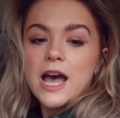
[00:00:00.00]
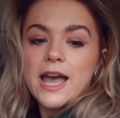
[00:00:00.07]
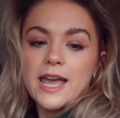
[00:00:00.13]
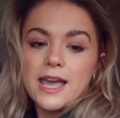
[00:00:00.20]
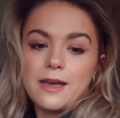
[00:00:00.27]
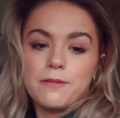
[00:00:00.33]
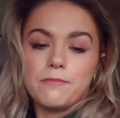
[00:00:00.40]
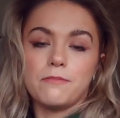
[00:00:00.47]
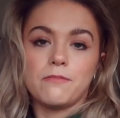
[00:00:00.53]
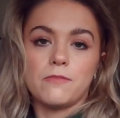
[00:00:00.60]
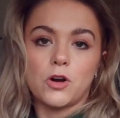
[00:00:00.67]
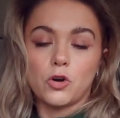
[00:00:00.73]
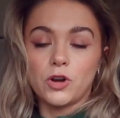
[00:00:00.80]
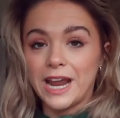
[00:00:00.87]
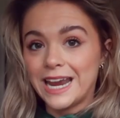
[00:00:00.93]

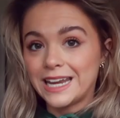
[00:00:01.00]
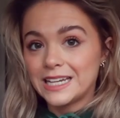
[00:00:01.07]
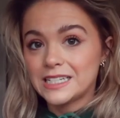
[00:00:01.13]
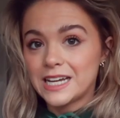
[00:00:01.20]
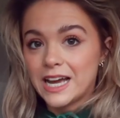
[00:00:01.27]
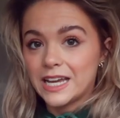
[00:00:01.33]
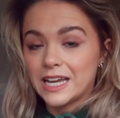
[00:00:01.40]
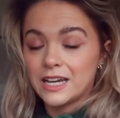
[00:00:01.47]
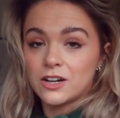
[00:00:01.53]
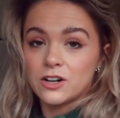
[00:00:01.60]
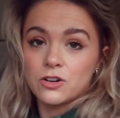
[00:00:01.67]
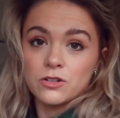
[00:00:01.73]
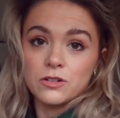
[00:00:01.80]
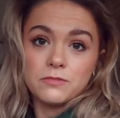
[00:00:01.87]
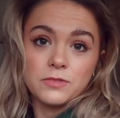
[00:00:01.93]
on any
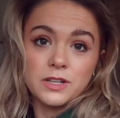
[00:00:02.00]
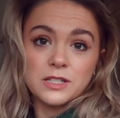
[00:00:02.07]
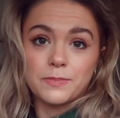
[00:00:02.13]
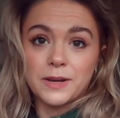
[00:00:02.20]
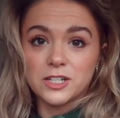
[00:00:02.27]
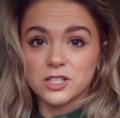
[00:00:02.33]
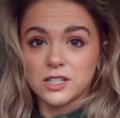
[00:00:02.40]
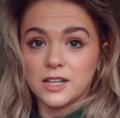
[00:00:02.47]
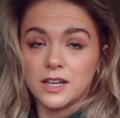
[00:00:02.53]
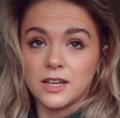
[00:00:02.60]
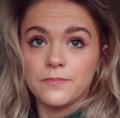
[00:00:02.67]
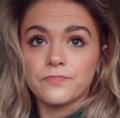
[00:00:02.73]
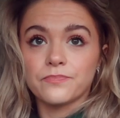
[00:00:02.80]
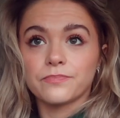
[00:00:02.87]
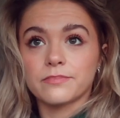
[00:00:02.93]
diet, or
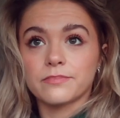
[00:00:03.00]
especially,